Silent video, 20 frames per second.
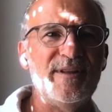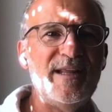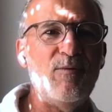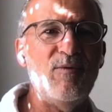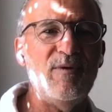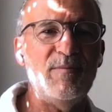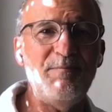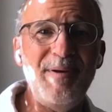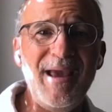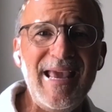They
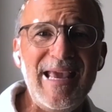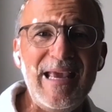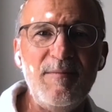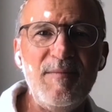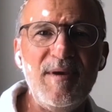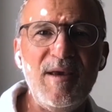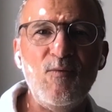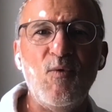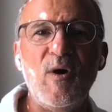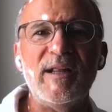were
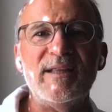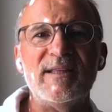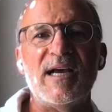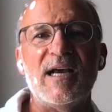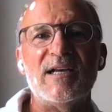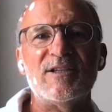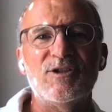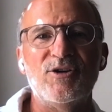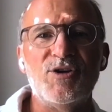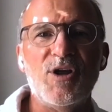paying me one
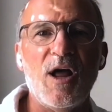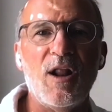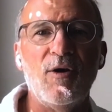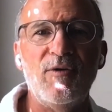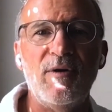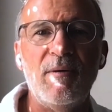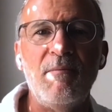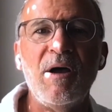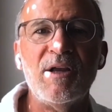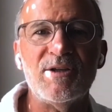thousand
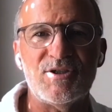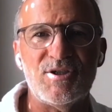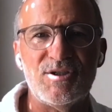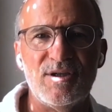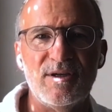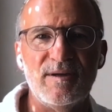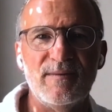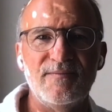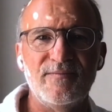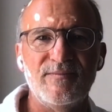dollar a
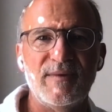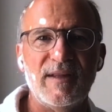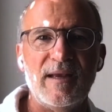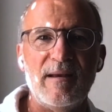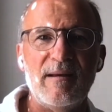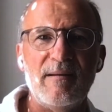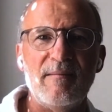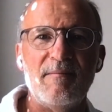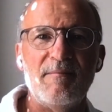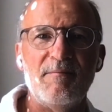month,
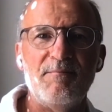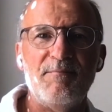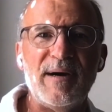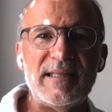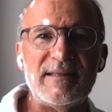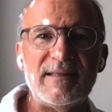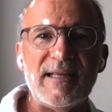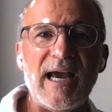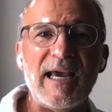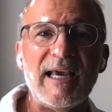
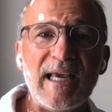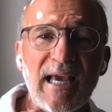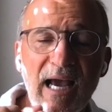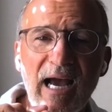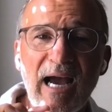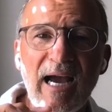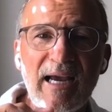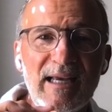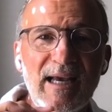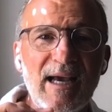but I,
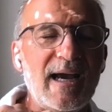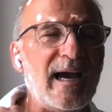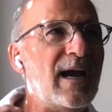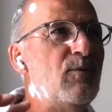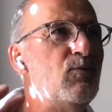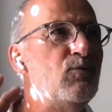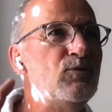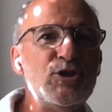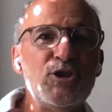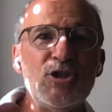I
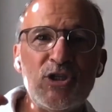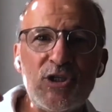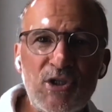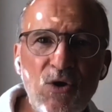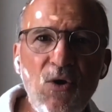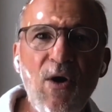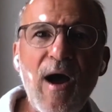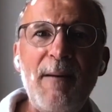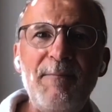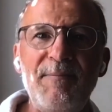I was
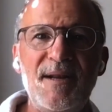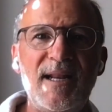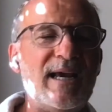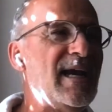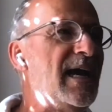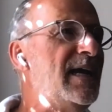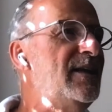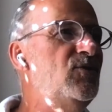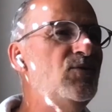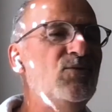so happy.
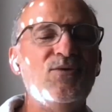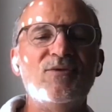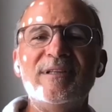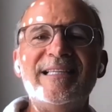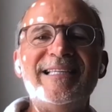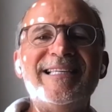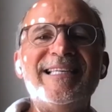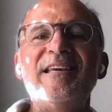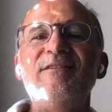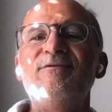Like I do
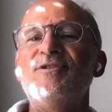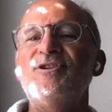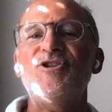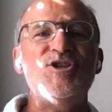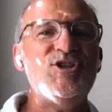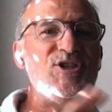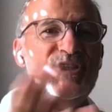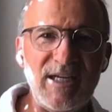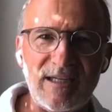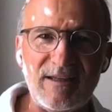not give a
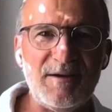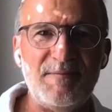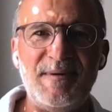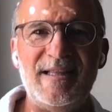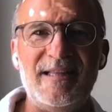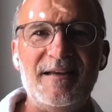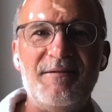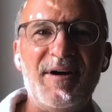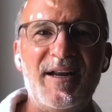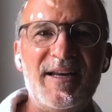shit
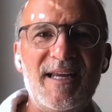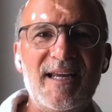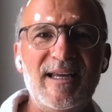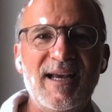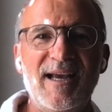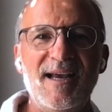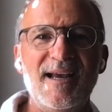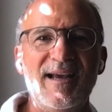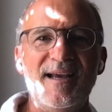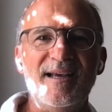about the money.
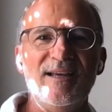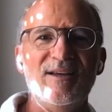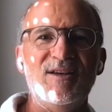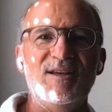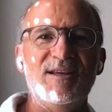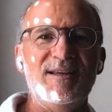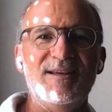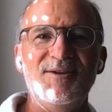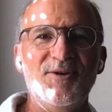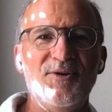
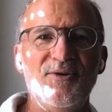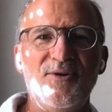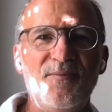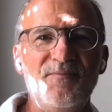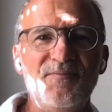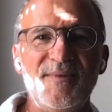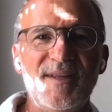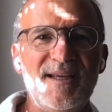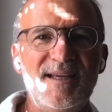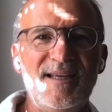You
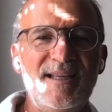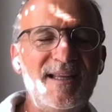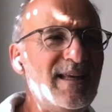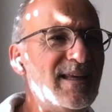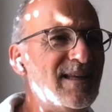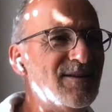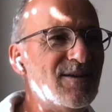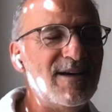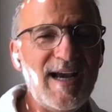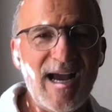know,
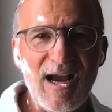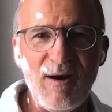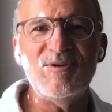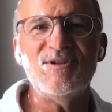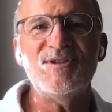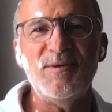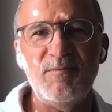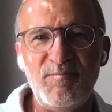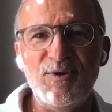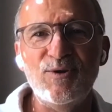the guy
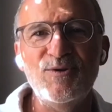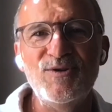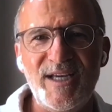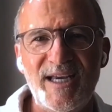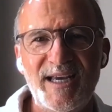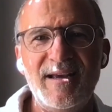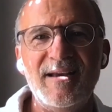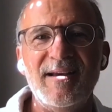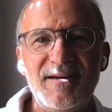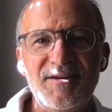was
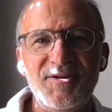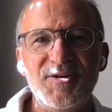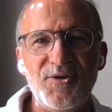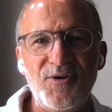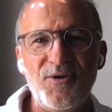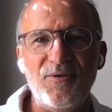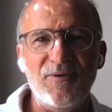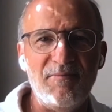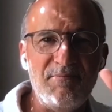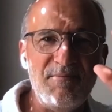abusing you
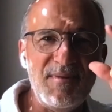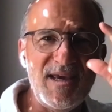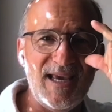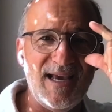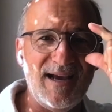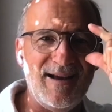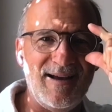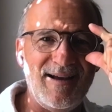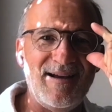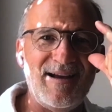know
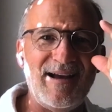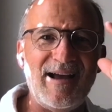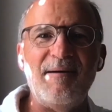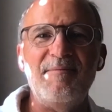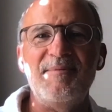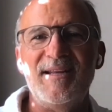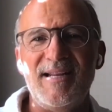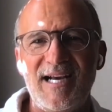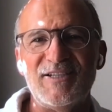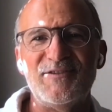me. I, uh,
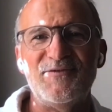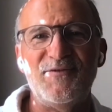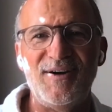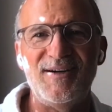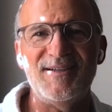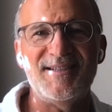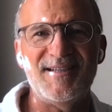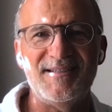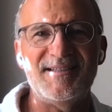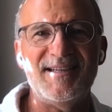I mean, as
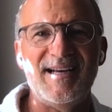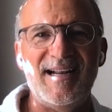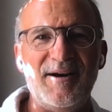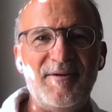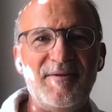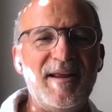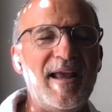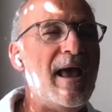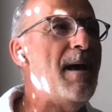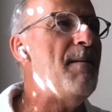far as For the sure.
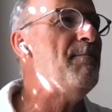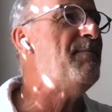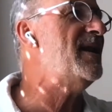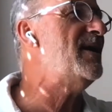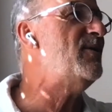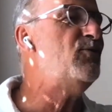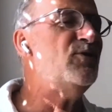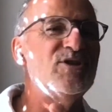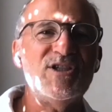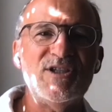salary, but
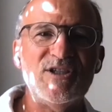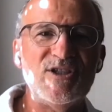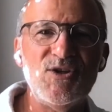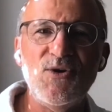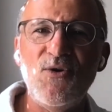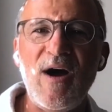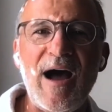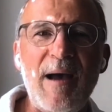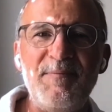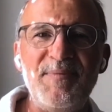I was
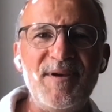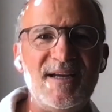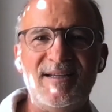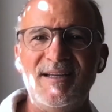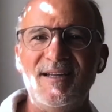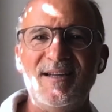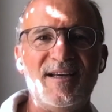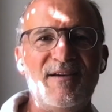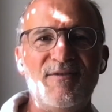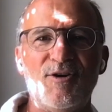so happy. I
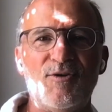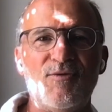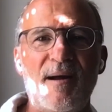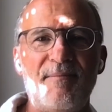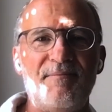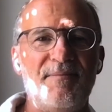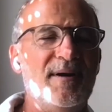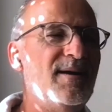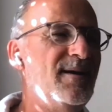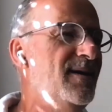didn't give a
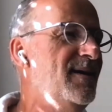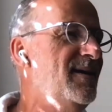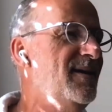crap.